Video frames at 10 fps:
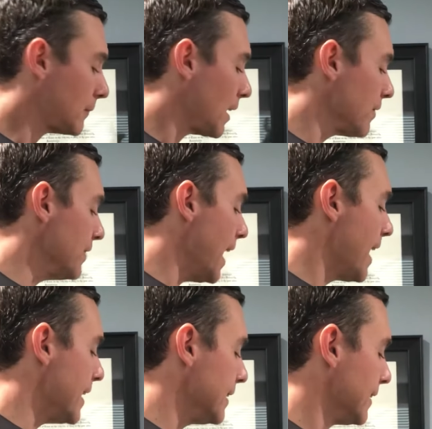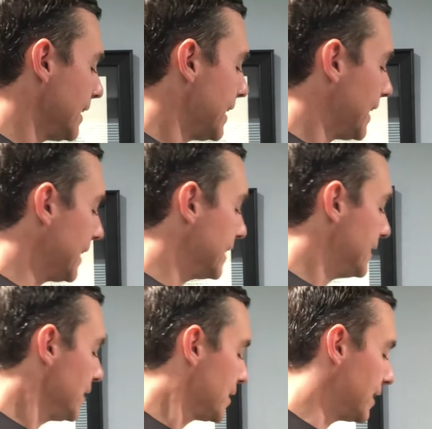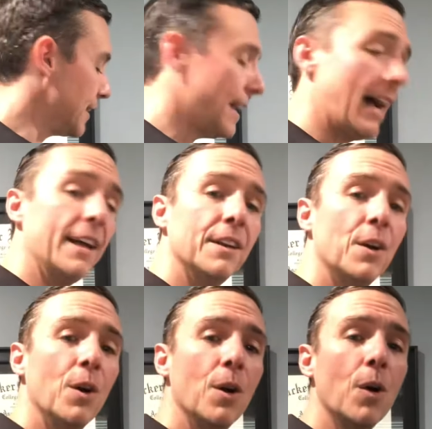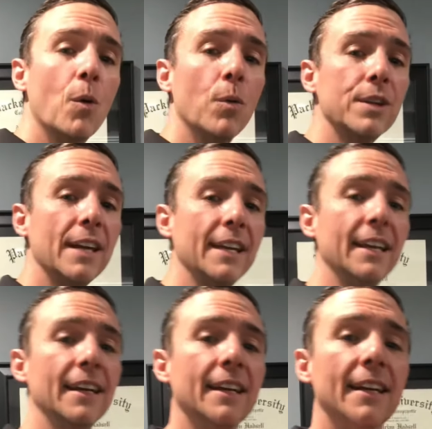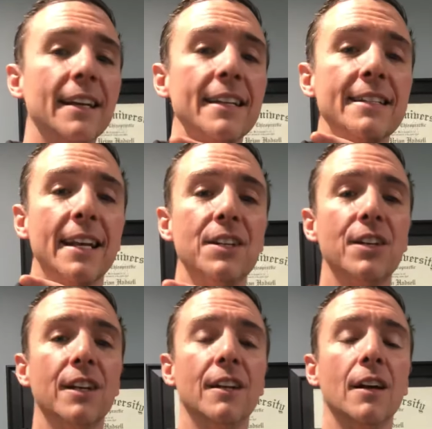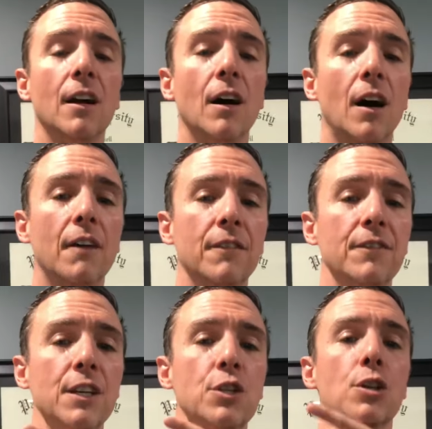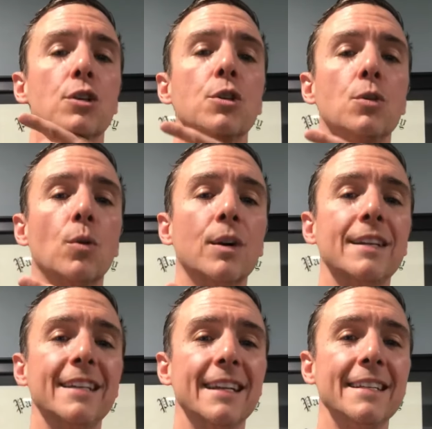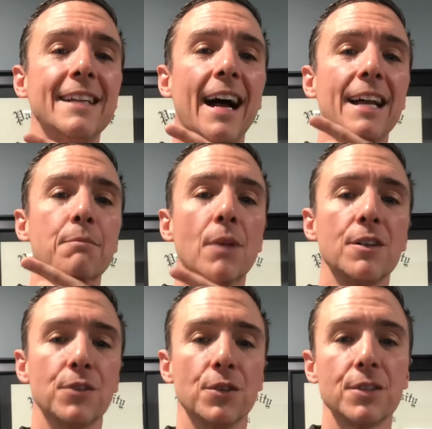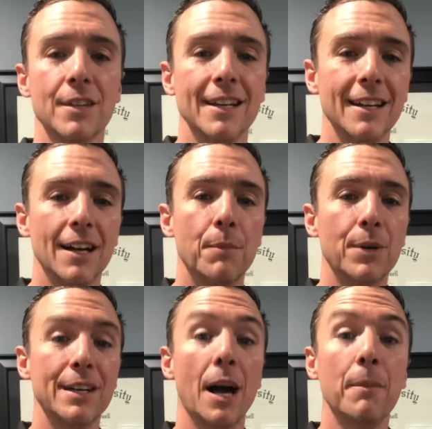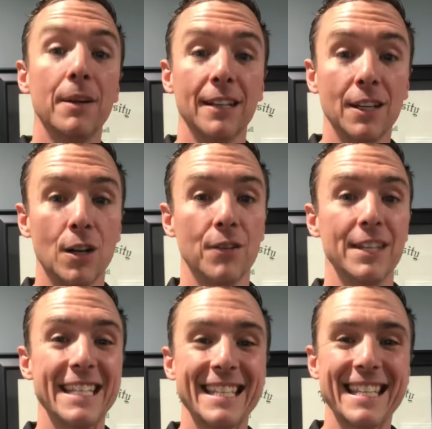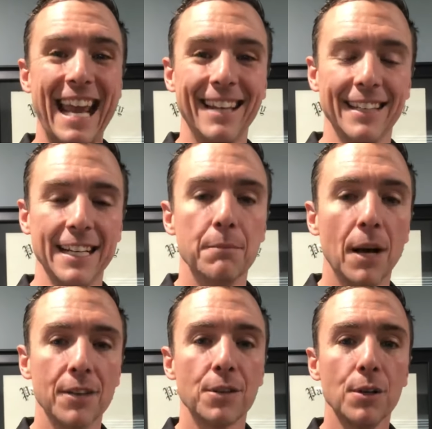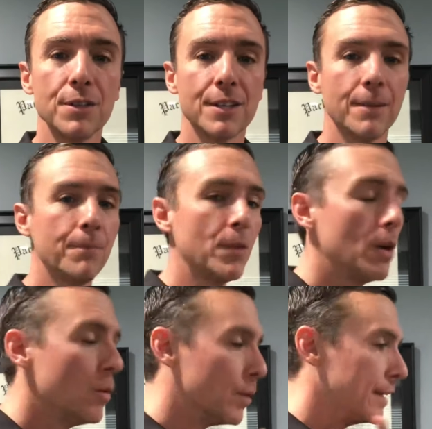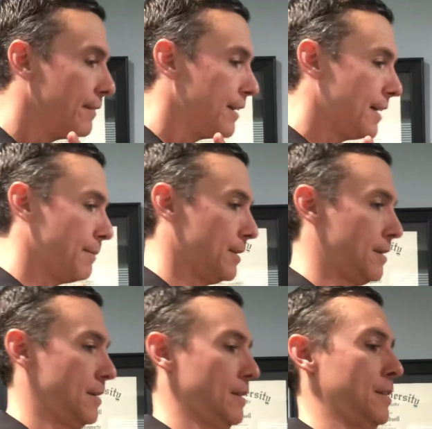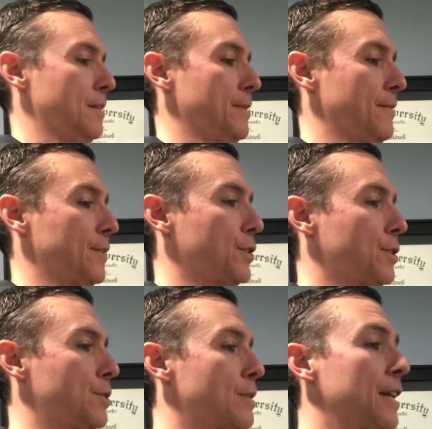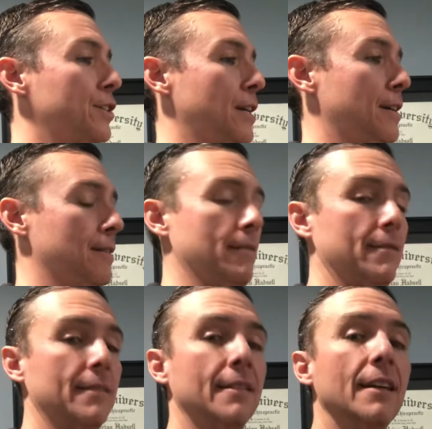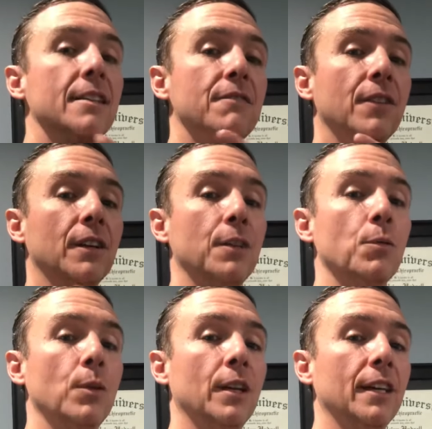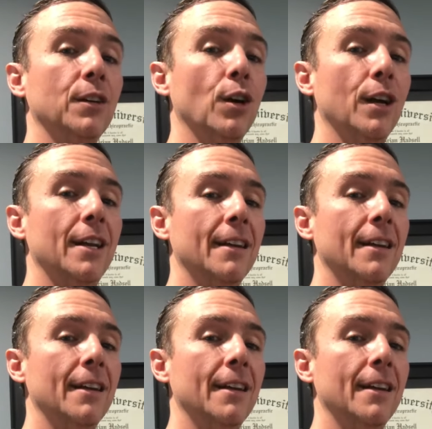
Then, in addition to that, we're taking tension off of these shortened and tight muscles, predominantly called the scalene muscles. We're giving them a little bit of a stretch here. It's feeling really good.